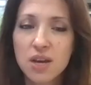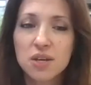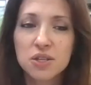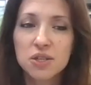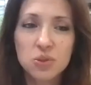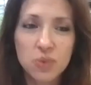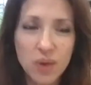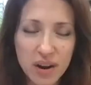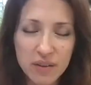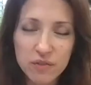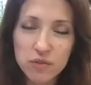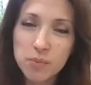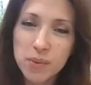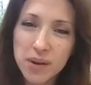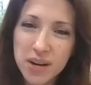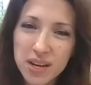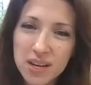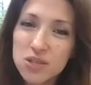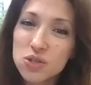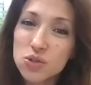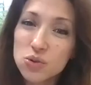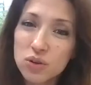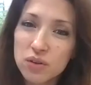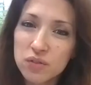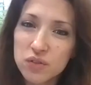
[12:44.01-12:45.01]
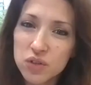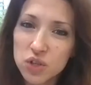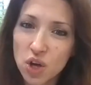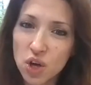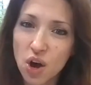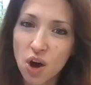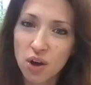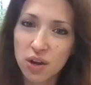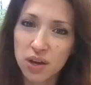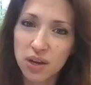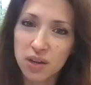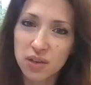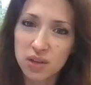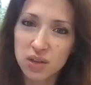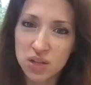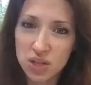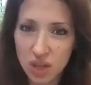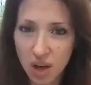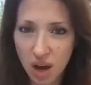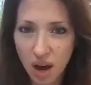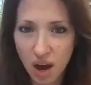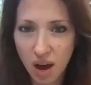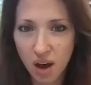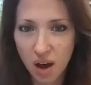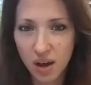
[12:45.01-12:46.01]
So everybody is sort of talking the
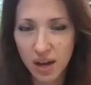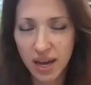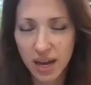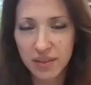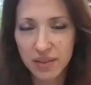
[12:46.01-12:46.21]
talk.